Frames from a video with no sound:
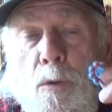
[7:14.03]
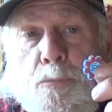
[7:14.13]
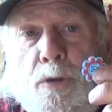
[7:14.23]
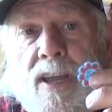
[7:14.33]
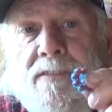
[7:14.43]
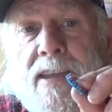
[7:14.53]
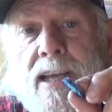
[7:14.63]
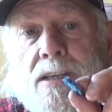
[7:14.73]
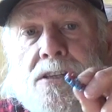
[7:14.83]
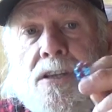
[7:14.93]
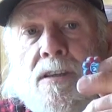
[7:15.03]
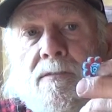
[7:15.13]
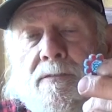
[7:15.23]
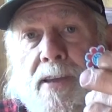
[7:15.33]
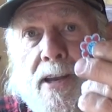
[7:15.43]
in previous
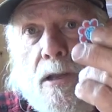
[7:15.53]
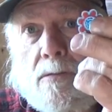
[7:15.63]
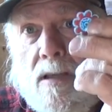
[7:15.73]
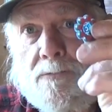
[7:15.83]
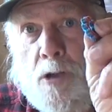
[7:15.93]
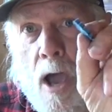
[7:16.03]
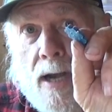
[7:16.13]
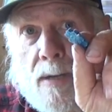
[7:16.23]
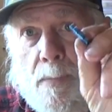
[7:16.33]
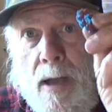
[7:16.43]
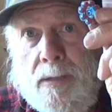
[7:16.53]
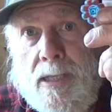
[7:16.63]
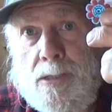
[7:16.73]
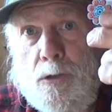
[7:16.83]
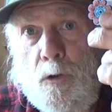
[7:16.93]
videos, I've talked about
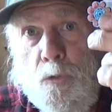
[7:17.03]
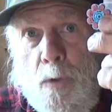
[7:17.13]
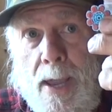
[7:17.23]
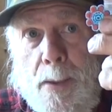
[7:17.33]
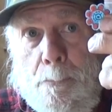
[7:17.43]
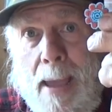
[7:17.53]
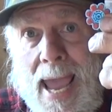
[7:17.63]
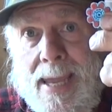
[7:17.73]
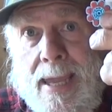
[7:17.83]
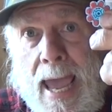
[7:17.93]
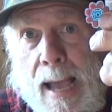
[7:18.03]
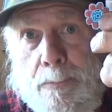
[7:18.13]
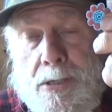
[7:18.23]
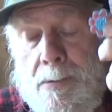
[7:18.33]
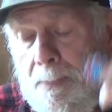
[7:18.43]
these little ring bang
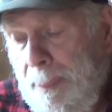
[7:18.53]
caps.